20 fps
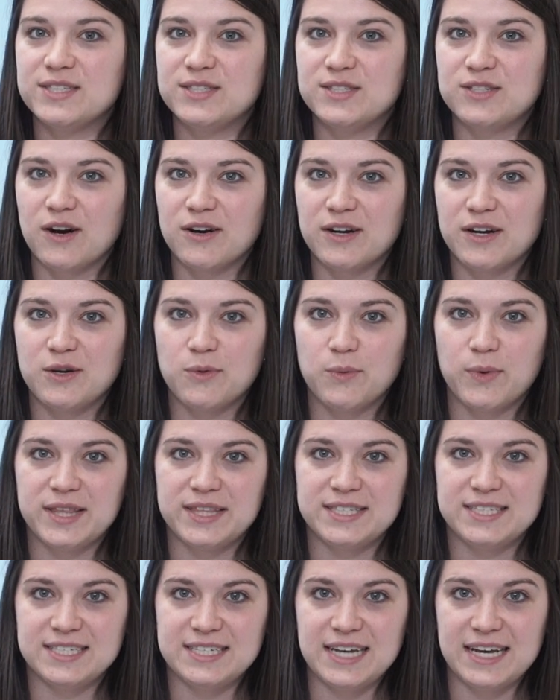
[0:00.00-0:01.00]
started
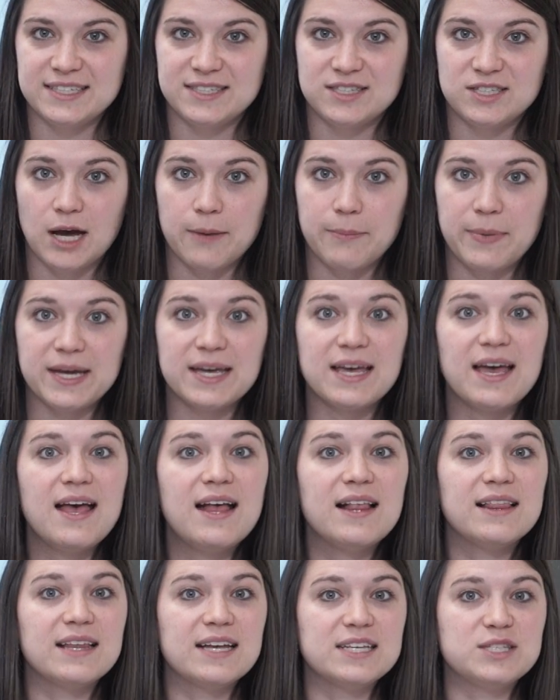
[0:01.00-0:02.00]
with today's topic,
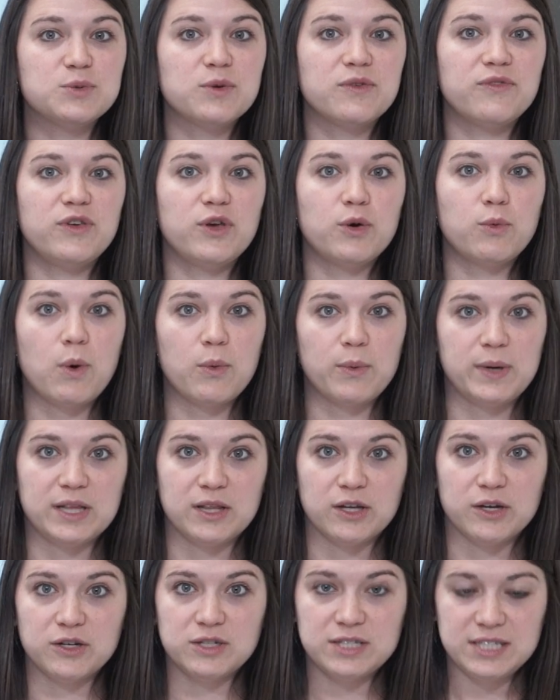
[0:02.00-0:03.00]
let's review what we
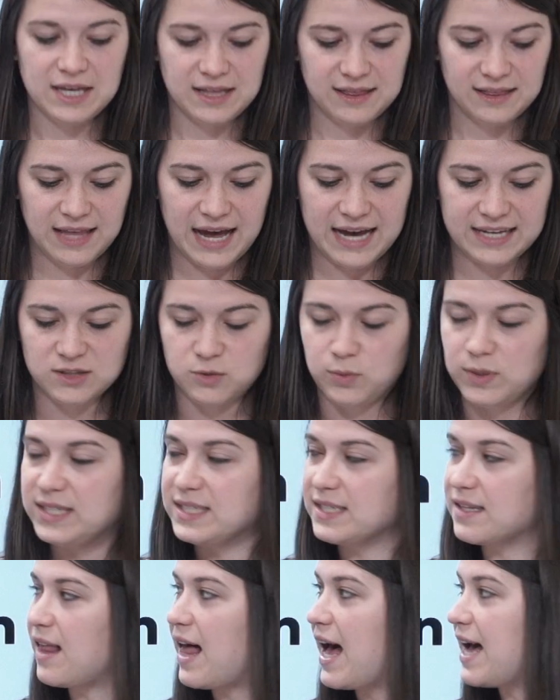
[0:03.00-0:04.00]
learned in last
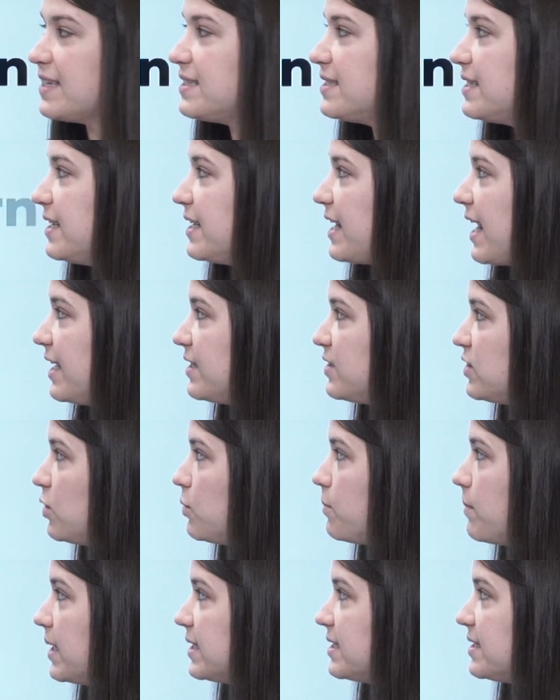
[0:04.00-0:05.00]
week's class. In case
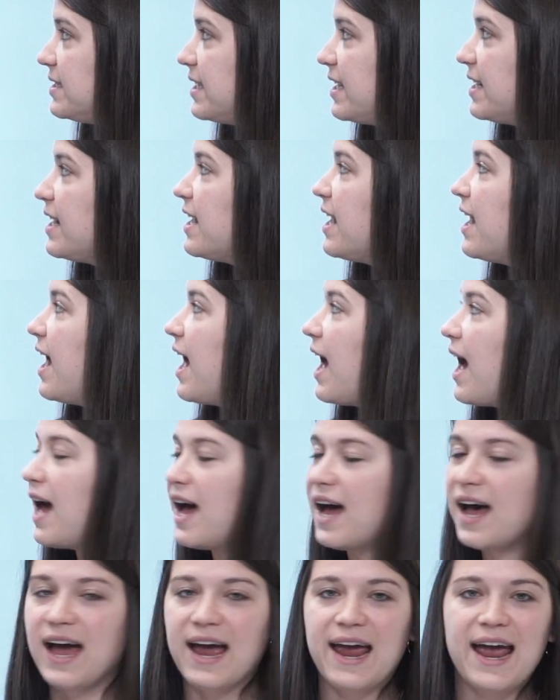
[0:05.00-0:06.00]
you missed it,
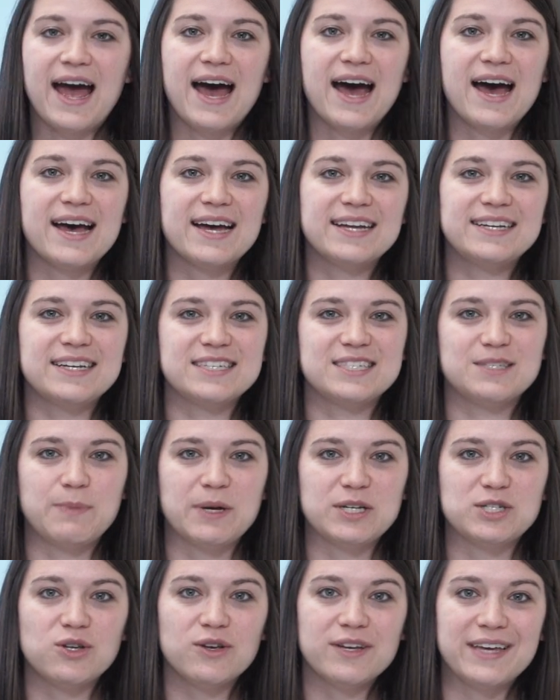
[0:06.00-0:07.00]
I had a
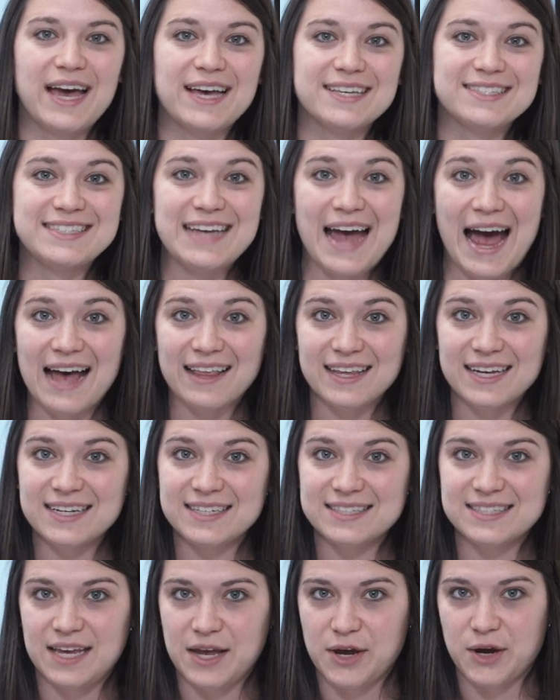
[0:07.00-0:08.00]
special guest,
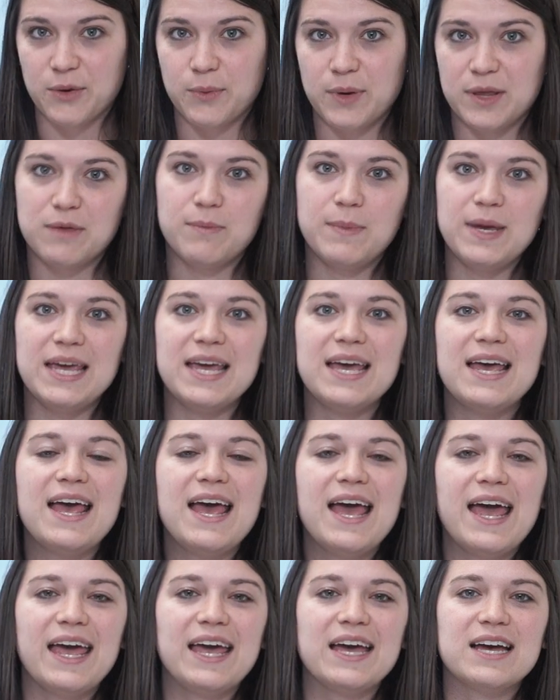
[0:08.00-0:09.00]
Alex, here with me,
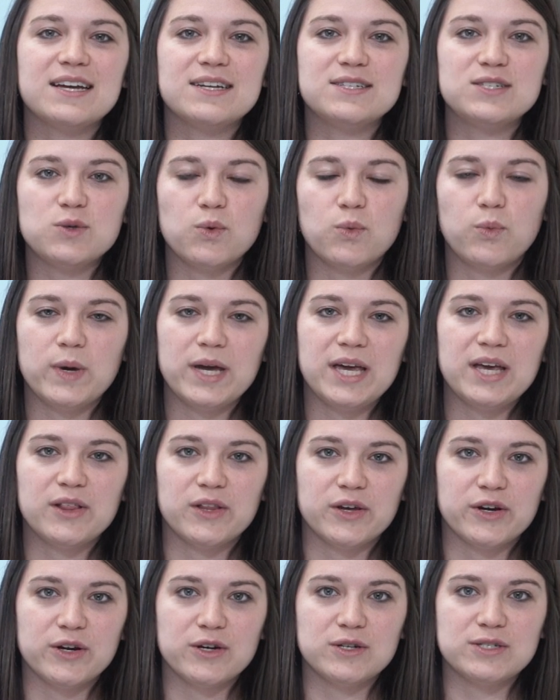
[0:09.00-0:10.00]
and we
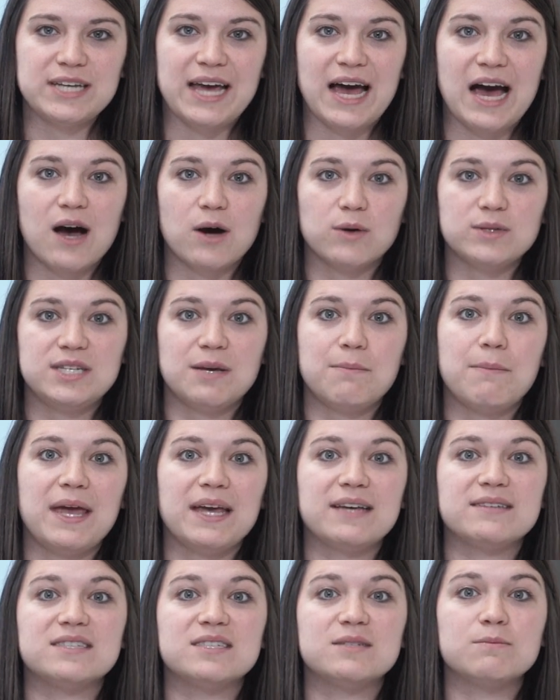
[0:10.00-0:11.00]
learned how to
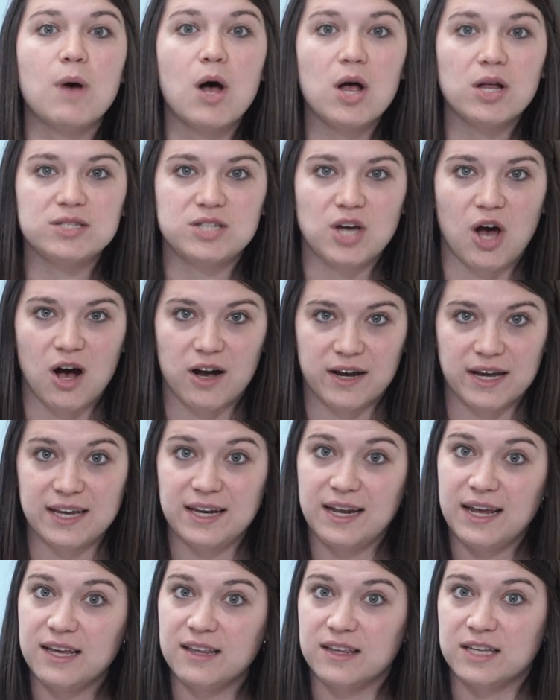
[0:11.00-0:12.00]
make small talk
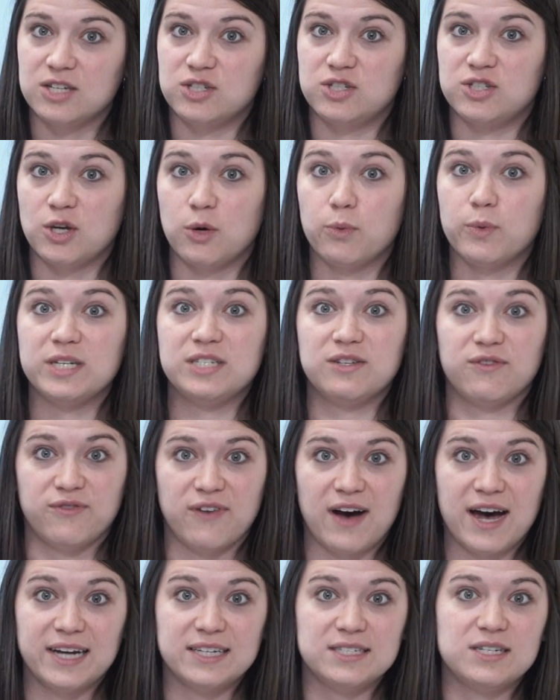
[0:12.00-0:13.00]
in English. So we
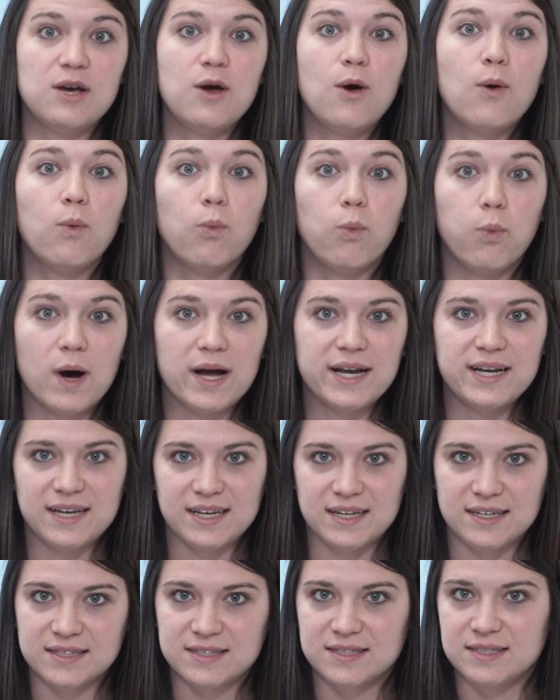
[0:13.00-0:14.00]
defined what
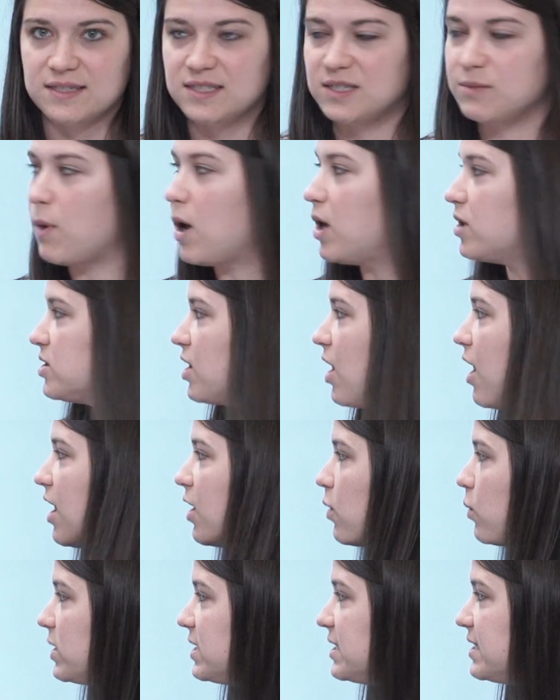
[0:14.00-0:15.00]
is small
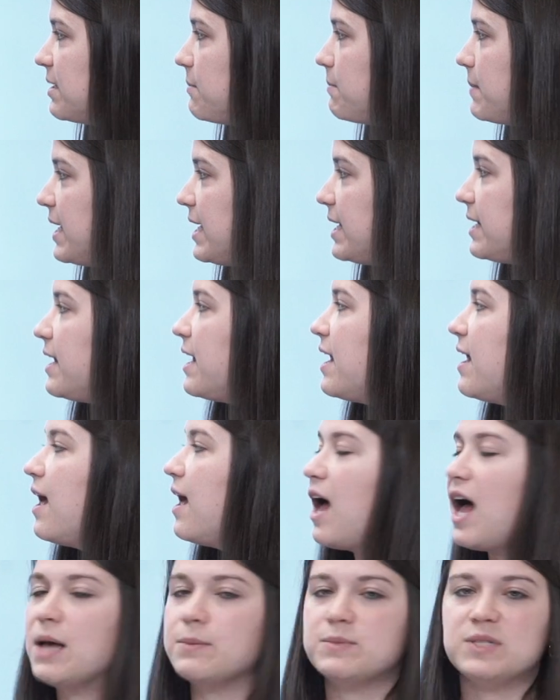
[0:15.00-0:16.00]
talk, what does it mean,
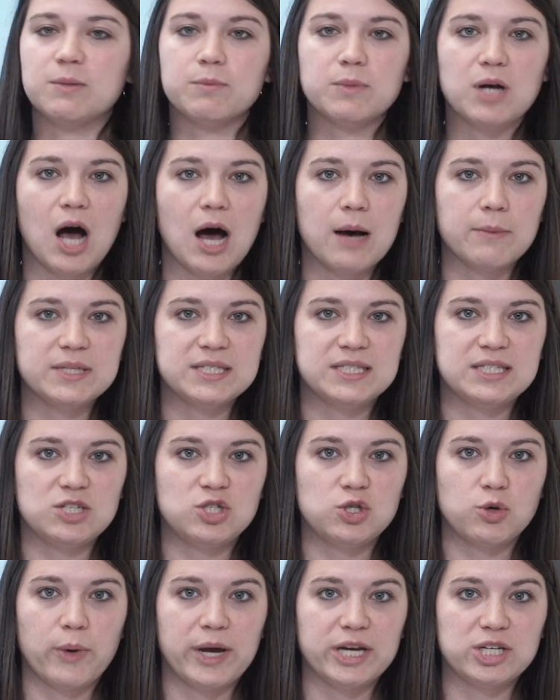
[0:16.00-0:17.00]
some common
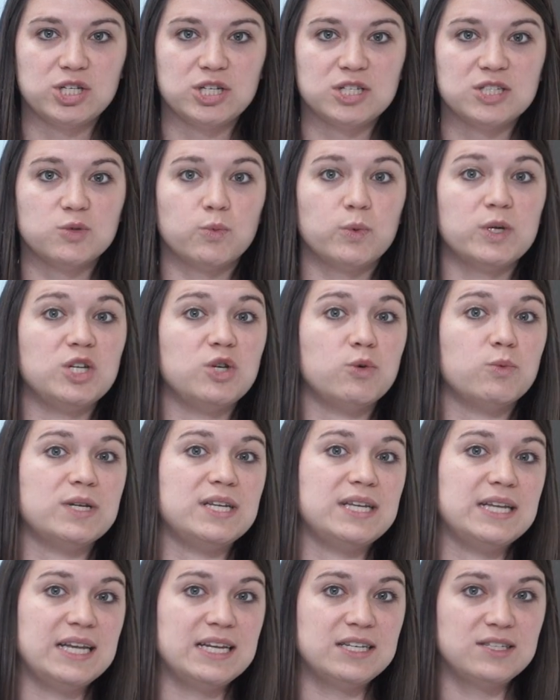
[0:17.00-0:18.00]
situations when you
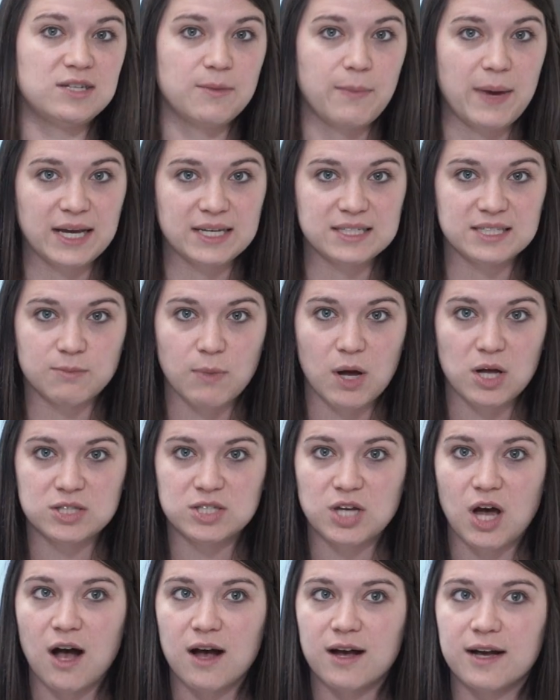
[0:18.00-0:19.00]
would need to make small
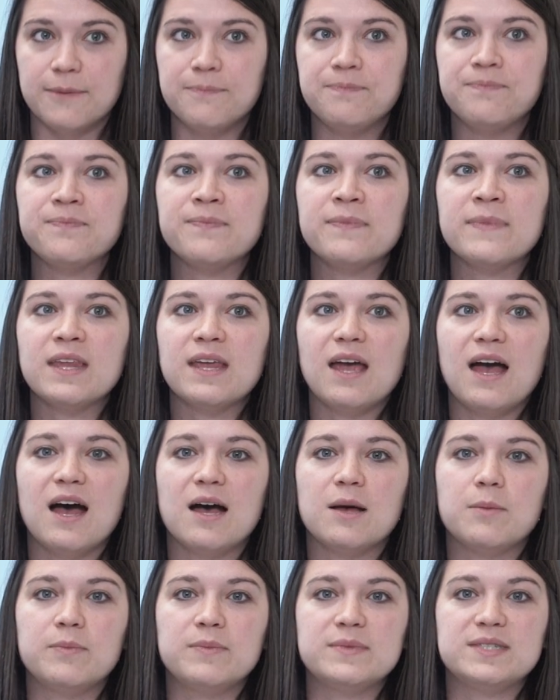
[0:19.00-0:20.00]
talk,
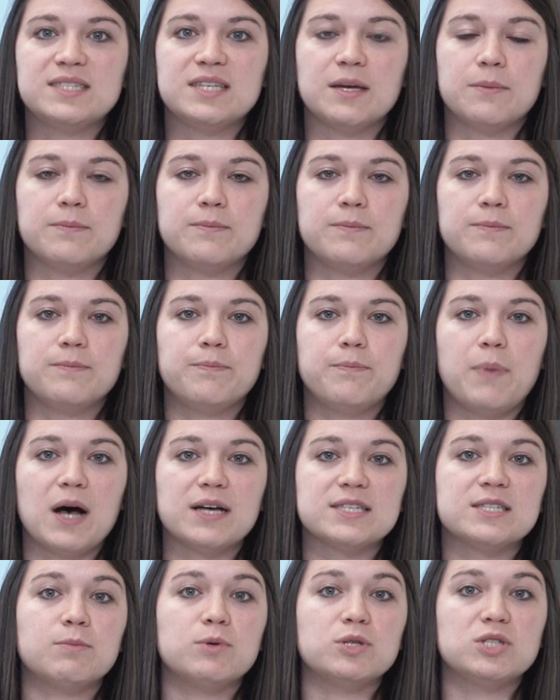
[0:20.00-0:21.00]
some
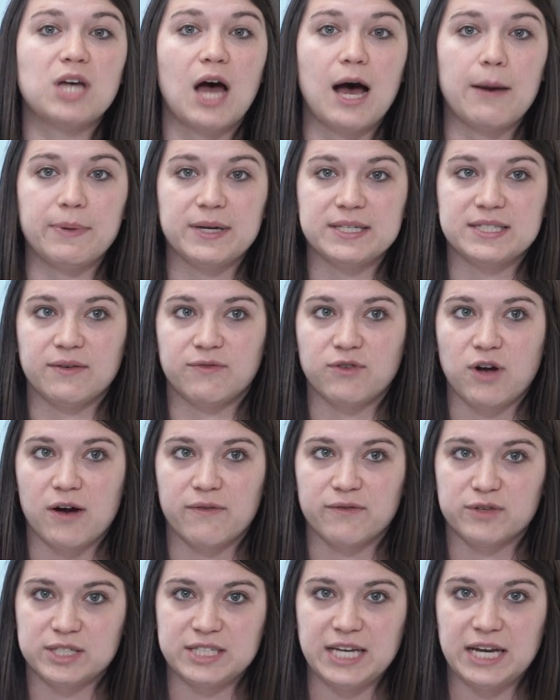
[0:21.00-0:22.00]
possible topics of
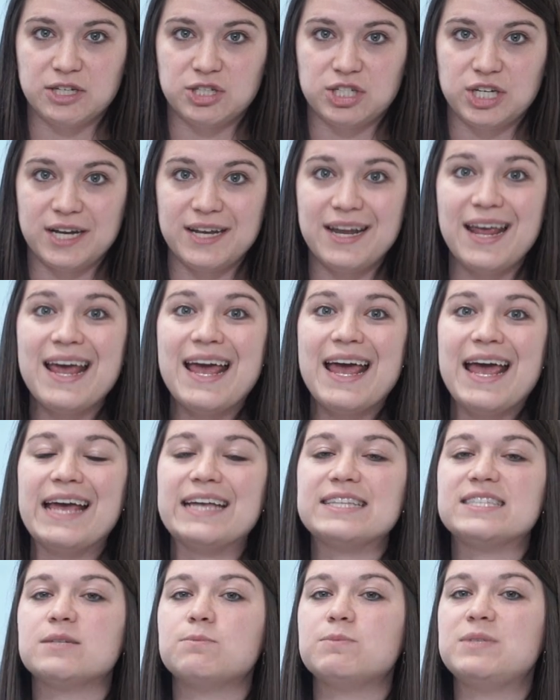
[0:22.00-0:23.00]
conversation,
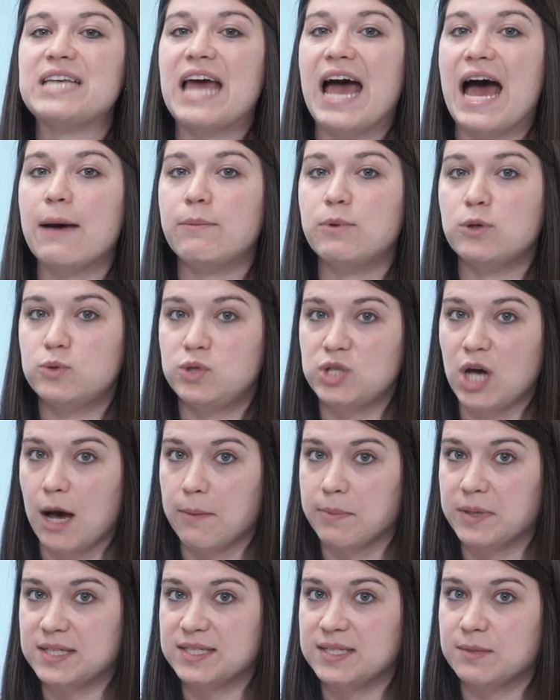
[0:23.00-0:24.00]
and some taboo
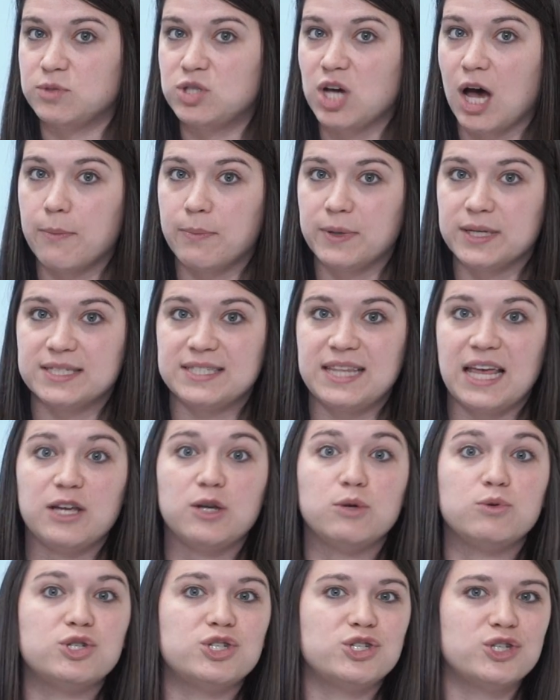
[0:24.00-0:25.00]
topics, some topics that
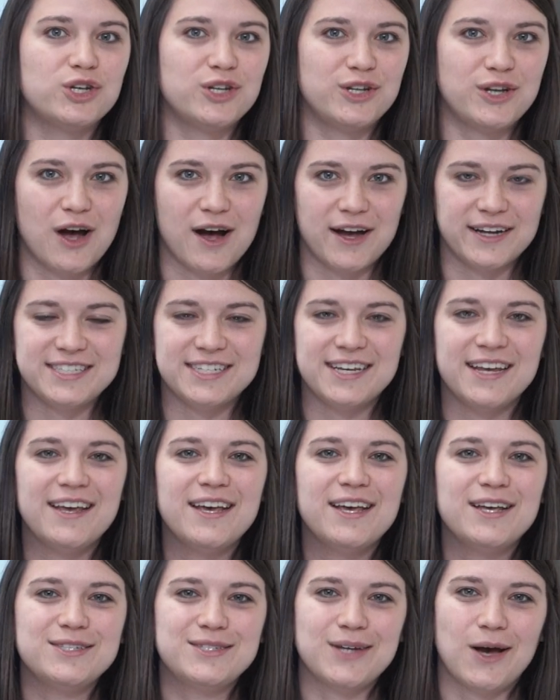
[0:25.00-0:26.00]
you should not
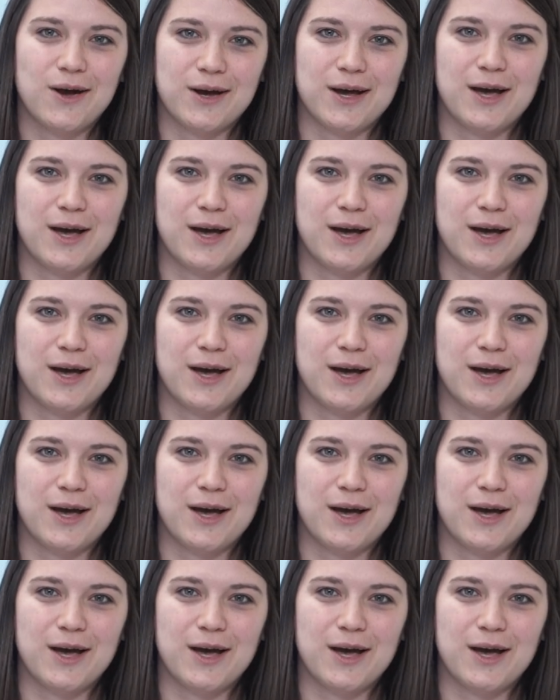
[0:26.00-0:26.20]
talk